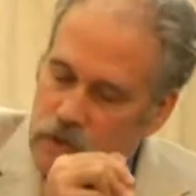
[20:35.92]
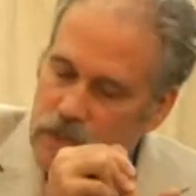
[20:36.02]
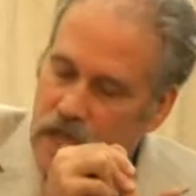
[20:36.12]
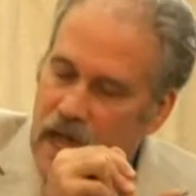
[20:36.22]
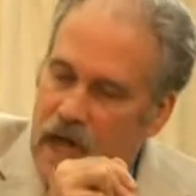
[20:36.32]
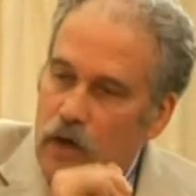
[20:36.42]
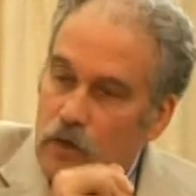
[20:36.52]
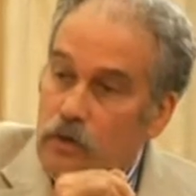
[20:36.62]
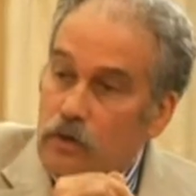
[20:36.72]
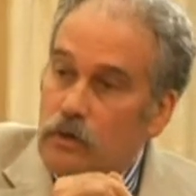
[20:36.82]
is how
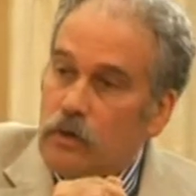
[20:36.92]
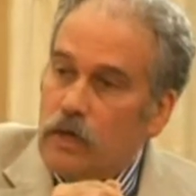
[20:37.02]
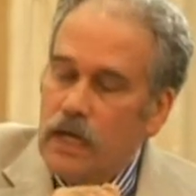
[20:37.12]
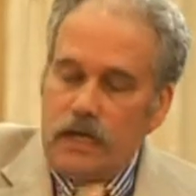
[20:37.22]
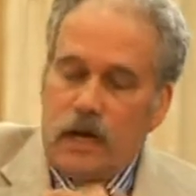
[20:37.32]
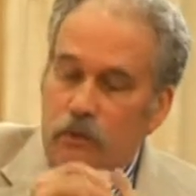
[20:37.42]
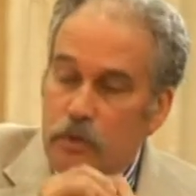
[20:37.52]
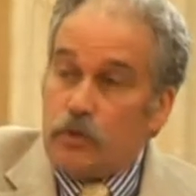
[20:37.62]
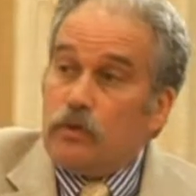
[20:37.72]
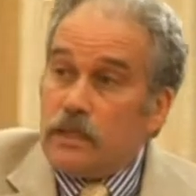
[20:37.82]
do you create
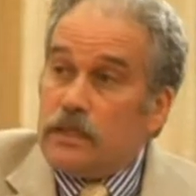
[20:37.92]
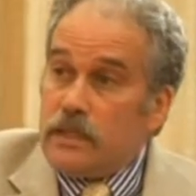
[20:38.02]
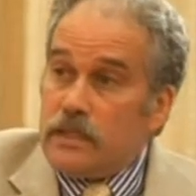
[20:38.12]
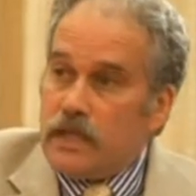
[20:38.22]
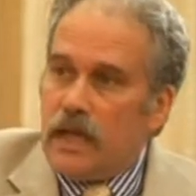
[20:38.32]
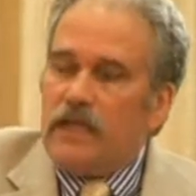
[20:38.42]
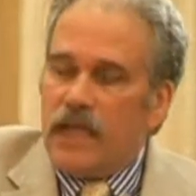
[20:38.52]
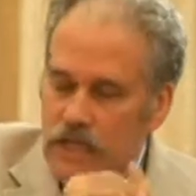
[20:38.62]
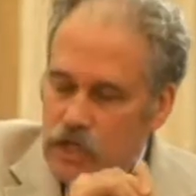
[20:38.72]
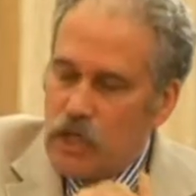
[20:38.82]
opportunities
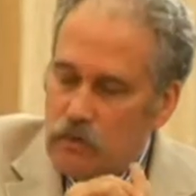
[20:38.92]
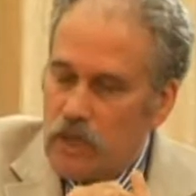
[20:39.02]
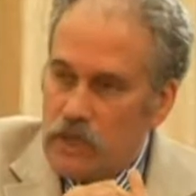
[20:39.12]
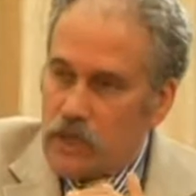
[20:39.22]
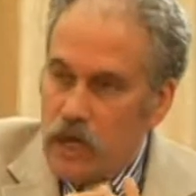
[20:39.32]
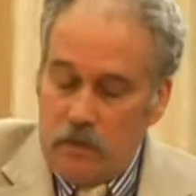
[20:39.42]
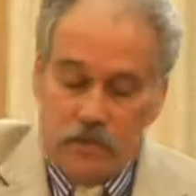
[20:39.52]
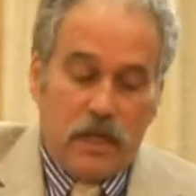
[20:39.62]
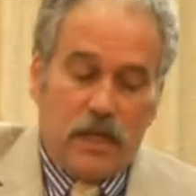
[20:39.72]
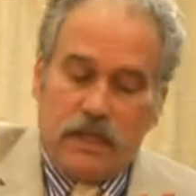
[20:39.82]
that generate
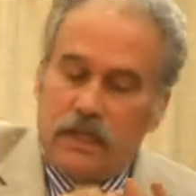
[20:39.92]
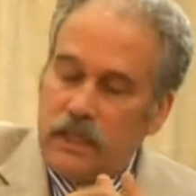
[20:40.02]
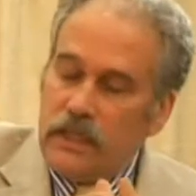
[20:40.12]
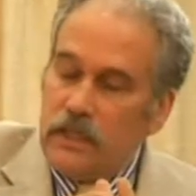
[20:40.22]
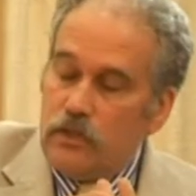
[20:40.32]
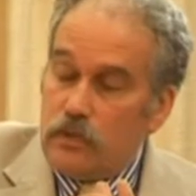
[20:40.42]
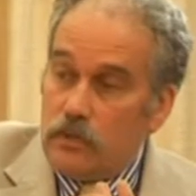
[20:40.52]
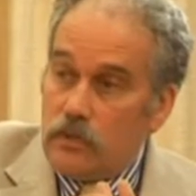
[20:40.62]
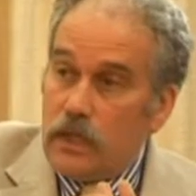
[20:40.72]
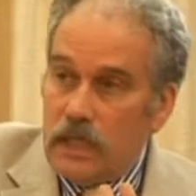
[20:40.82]
jobs that lead
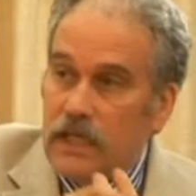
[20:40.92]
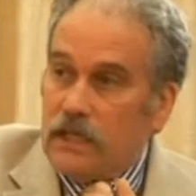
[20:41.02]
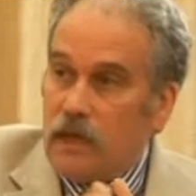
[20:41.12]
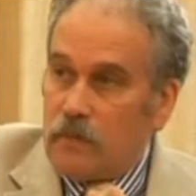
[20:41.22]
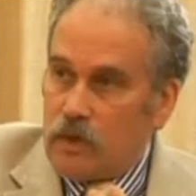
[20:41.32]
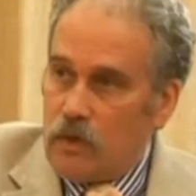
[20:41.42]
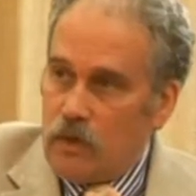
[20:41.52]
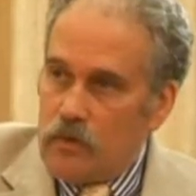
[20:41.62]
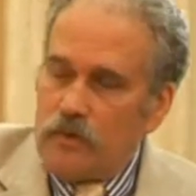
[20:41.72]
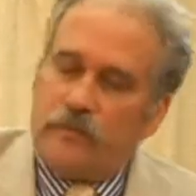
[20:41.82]
to economic
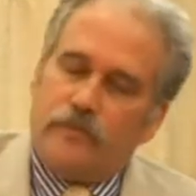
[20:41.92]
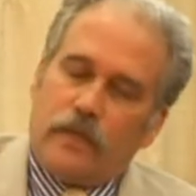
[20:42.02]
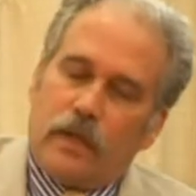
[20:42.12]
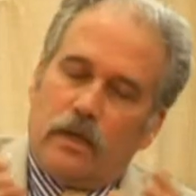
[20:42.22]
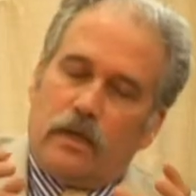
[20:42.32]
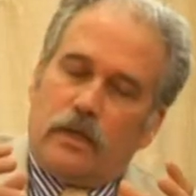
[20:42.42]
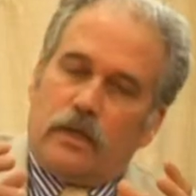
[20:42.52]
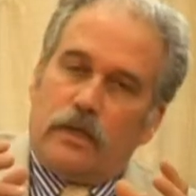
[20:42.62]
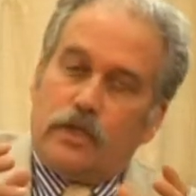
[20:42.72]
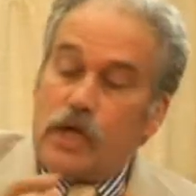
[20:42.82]
growth?
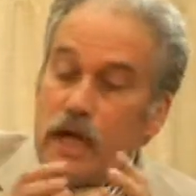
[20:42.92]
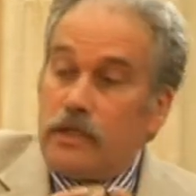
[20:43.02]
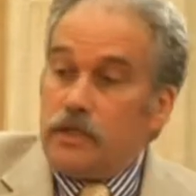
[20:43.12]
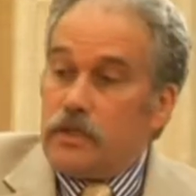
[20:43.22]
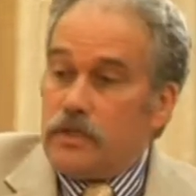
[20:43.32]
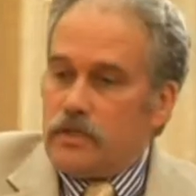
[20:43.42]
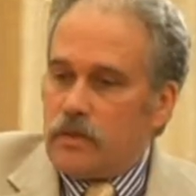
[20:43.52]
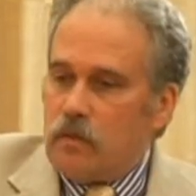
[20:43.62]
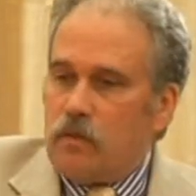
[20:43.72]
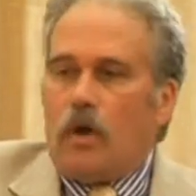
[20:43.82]
The challenges
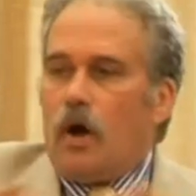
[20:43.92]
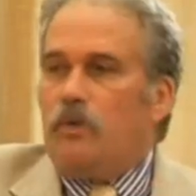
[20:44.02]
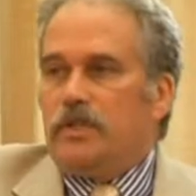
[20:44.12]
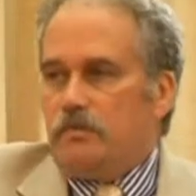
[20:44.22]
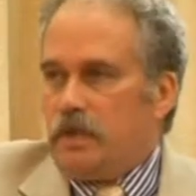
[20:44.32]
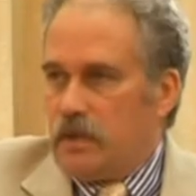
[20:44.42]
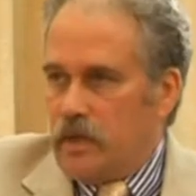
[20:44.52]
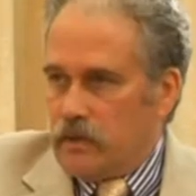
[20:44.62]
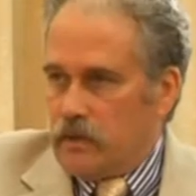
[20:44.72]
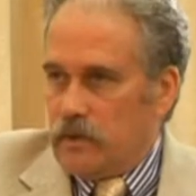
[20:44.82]
will always be
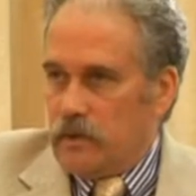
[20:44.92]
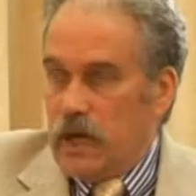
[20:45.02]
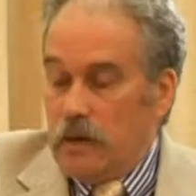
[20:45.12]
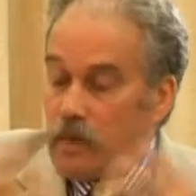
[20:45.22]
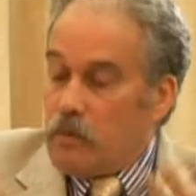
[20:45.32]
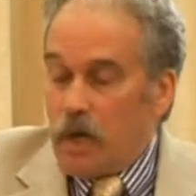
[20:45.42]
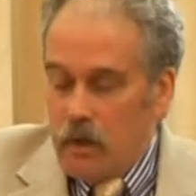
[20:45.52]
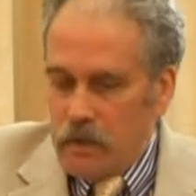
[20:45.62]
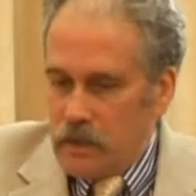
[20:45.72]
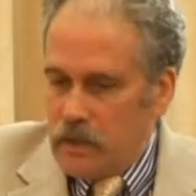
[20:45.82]
there. I'm an
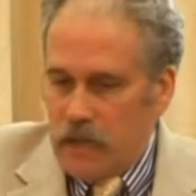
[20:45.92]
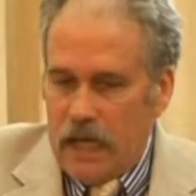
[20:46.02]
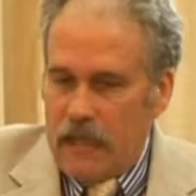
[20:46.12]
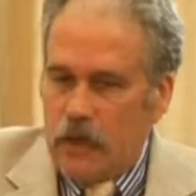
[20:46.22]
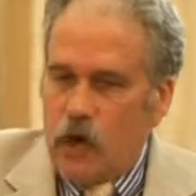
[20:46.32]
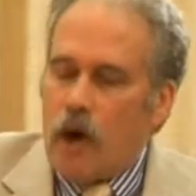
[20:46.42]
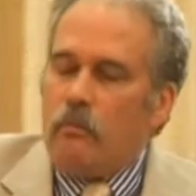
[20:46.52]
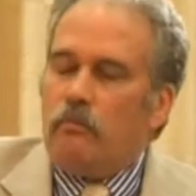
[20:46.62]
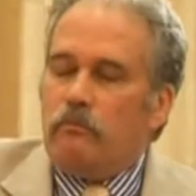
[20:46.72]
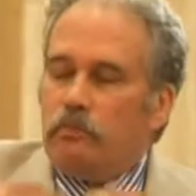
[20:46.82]
American, and there
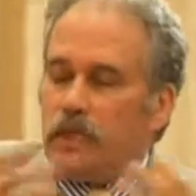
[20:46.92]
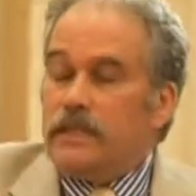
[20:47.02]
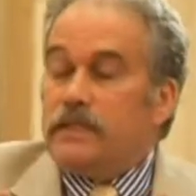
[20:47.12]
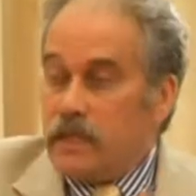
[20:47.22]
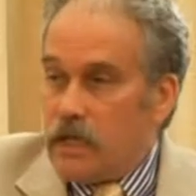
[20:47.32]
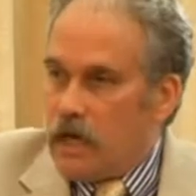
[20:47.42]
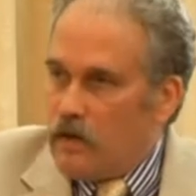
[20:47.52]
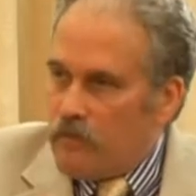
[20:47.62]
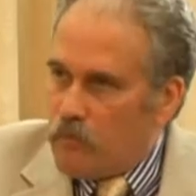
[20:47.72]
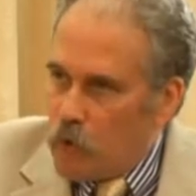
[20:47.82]
are plenty
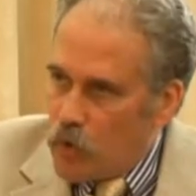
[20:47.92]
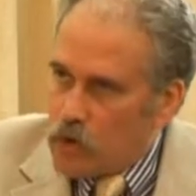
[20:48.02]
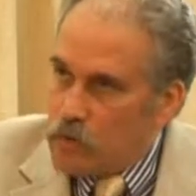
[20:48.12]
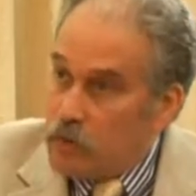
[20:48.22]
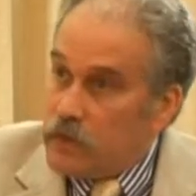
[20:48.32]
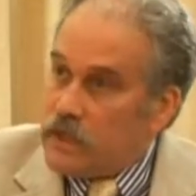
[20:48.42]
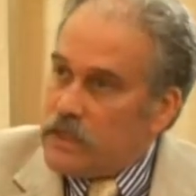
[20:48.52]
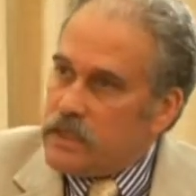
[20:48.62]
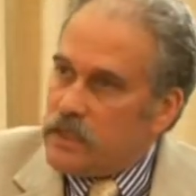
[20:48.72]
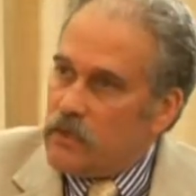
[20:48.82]
of poor
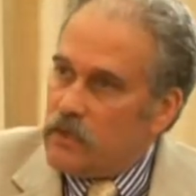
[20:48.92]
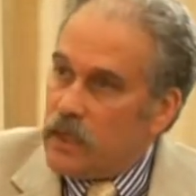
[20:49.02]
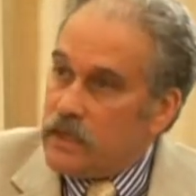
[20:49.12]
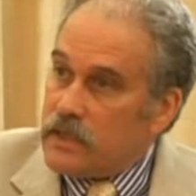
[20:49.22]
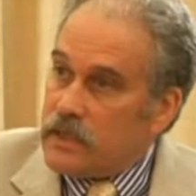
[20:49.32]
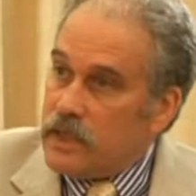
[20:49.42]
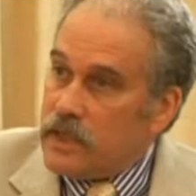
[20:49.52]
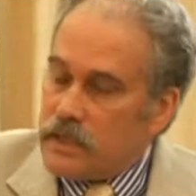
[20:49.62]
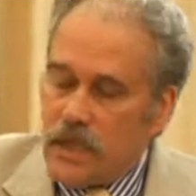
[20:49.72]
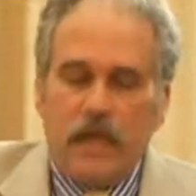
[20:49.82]
communities in the United
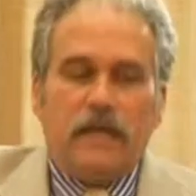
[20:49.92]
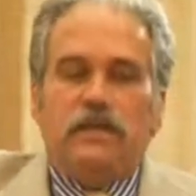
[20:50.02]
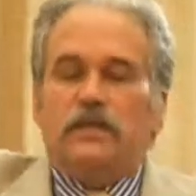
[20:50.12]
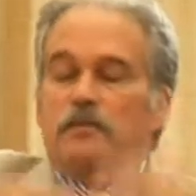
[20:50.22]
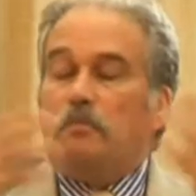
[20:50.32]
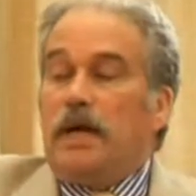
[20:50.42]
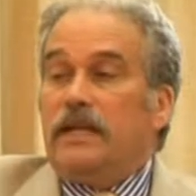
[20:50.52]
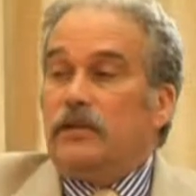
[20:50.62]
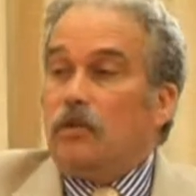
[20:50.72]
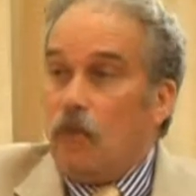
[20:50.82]
States,
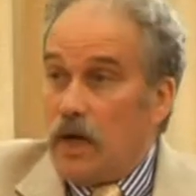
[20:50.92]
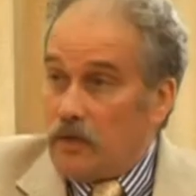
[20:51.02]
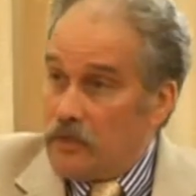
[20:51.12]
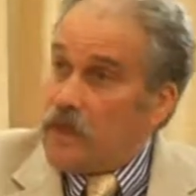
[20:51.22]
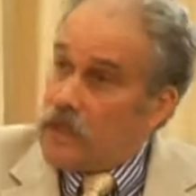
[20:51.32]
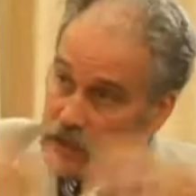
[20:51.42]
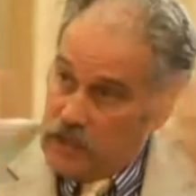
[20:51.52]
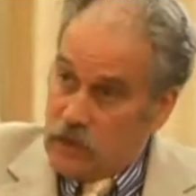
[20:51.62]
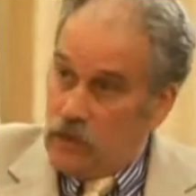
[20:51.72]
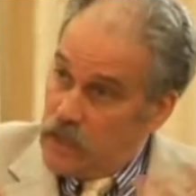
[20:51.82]
despite the wealth
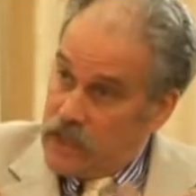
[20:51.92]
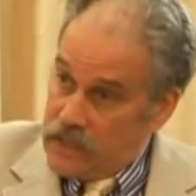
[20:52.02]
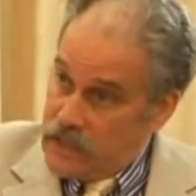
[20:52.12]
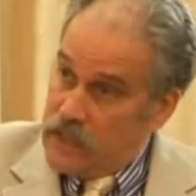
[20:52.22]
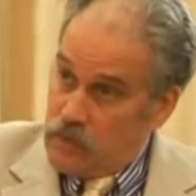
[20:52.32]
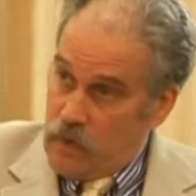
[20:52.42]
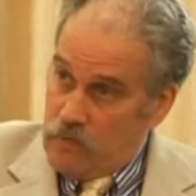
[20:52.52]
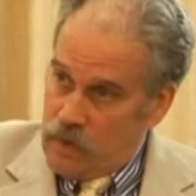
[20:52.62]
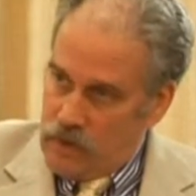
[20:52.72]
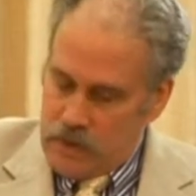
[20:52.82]
that the United States
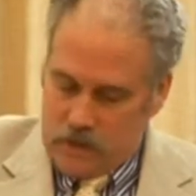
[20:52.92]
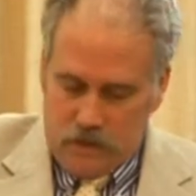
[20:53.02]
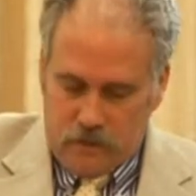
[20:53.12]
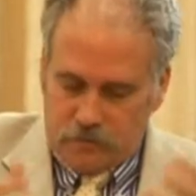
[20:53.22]
represents.